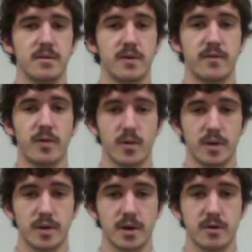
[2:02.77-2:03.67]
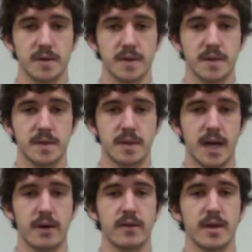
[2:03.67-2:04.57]
with foreign currencies,
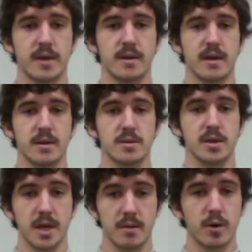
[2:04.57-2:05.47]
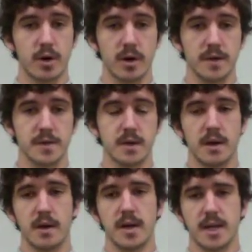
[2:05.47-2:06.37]
how they acknowledge labor costs,
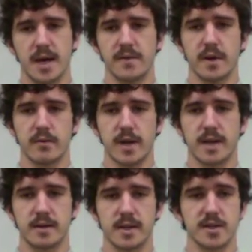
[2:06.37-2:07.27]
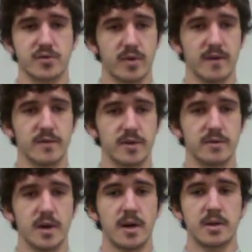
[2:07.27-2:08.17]
and how they recognize revenue
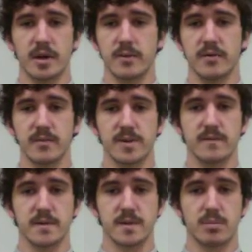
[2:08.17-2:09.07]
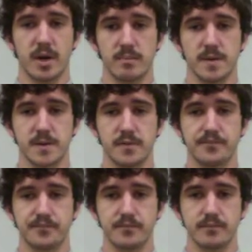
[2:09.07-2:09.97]
coming from different departments.
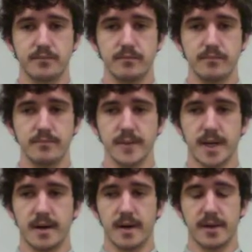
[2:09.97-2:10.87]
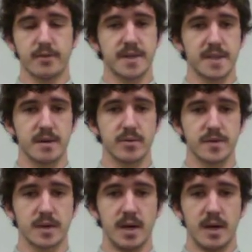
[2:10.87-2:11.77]
Other
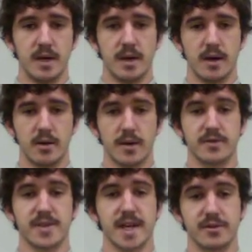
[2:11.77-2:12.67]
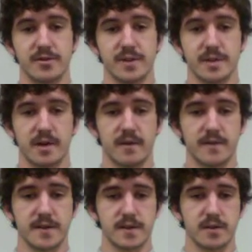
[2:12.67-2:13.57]
examples or other sections of
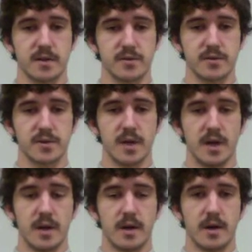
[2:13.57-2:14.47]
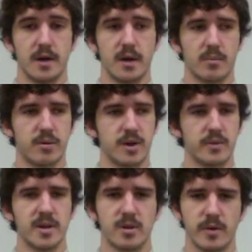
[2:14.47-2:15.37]
the disclosures are going to
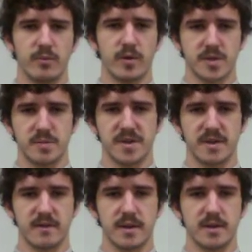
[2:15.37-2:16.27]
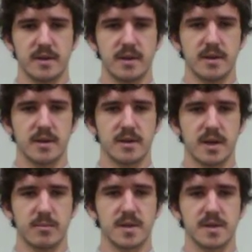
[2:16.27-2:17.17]
be a little bit more specific,
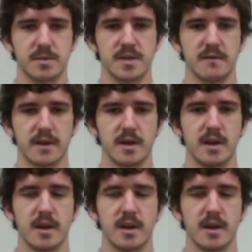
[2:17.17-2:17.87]
company specific,